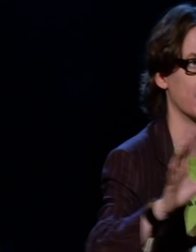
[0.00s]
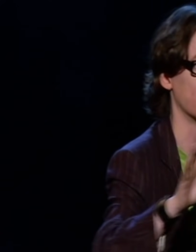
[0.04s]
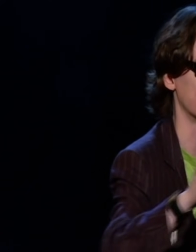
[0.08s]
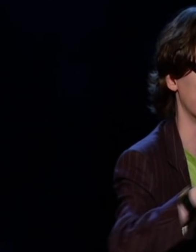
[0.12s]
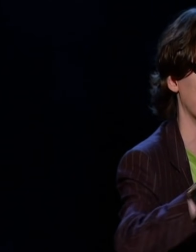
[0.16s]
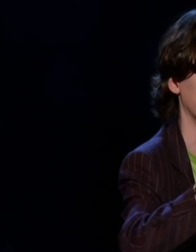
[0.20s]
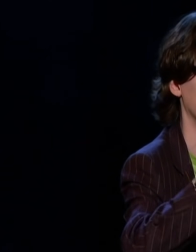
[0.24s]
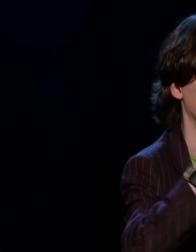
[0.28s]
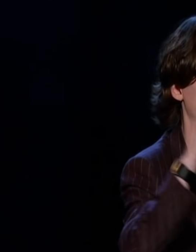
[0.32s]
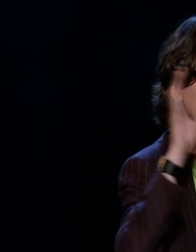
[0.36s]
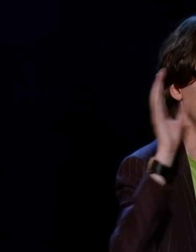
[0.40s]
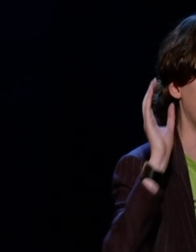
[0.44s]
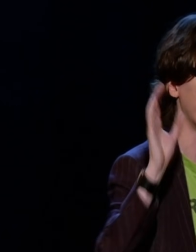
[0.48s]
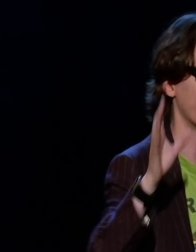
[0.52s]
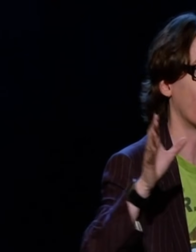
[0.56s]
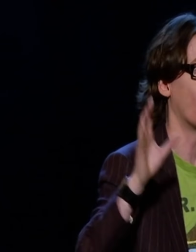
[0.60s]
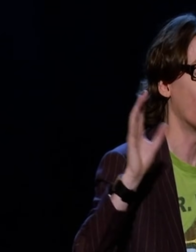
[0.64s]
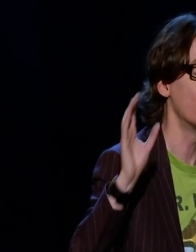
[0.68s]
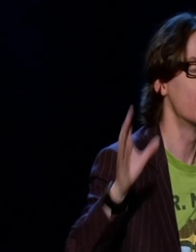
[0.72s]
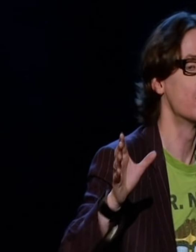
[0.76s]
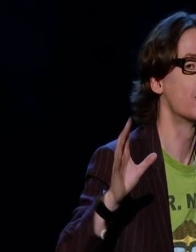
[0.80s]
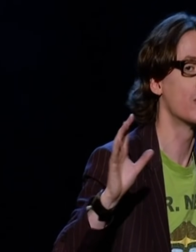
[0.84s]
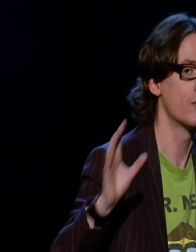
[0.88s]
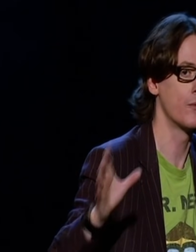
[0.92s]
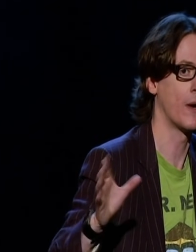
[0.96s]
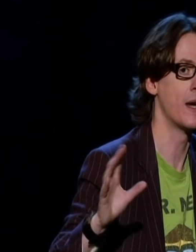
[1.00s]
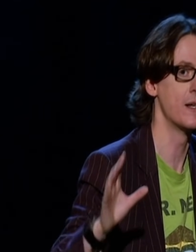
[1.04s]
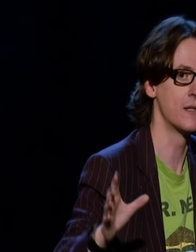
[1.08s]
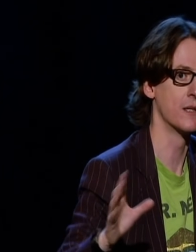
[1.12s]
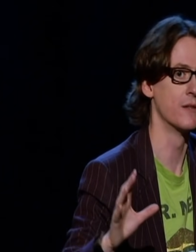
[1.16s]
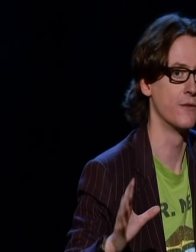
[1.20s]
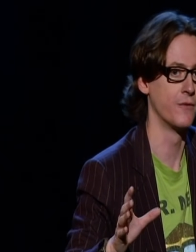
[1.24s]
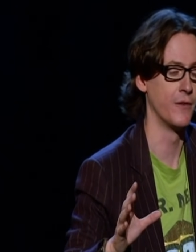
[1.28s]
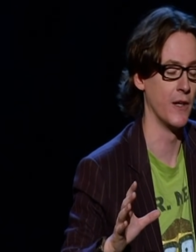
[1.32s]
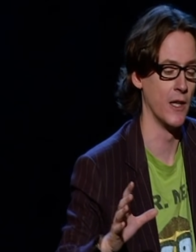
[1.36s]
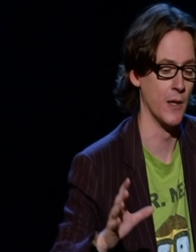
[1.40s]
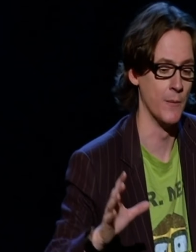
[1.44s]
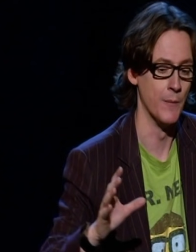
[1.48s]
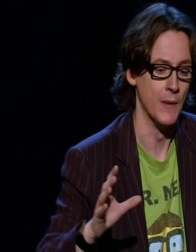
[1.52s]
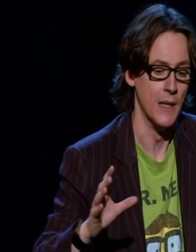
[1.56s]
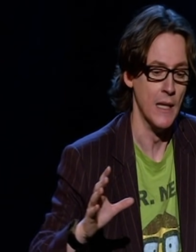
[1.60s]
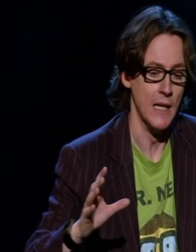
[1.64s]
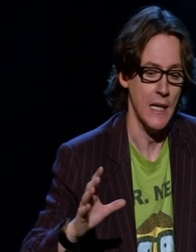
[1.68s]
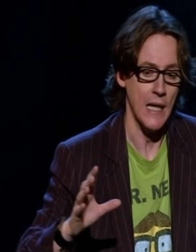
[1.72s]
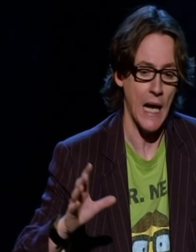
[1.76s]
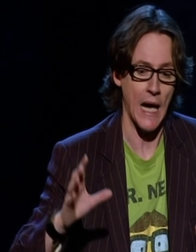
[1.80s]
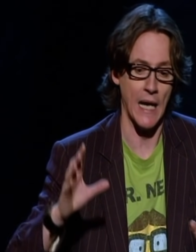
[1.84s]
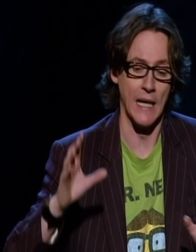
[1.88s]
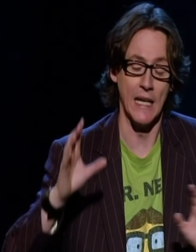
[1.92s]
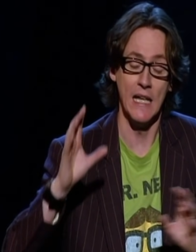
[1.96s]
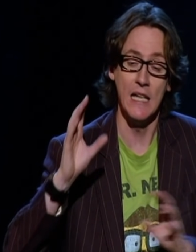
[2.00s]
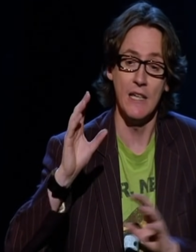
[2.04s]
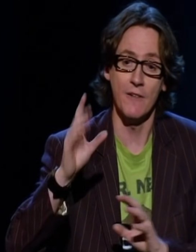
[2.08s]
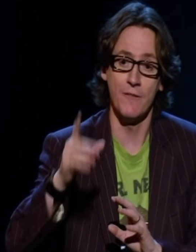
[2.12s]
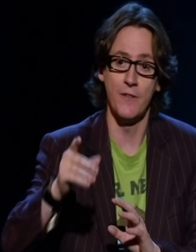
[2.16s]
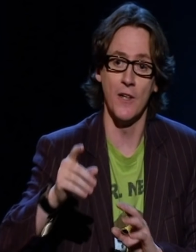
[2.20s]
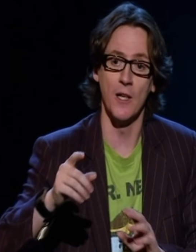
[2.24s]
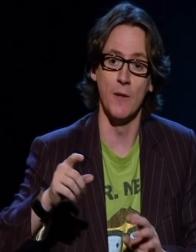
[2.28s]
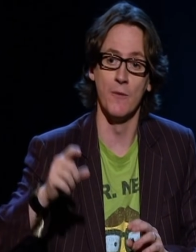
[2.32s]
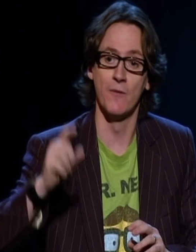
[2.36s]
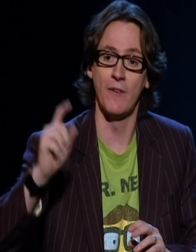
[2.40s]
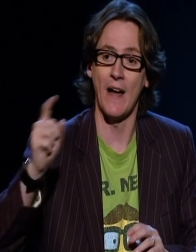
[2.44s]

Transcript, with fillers: it, it's a very underrated film. And in the film,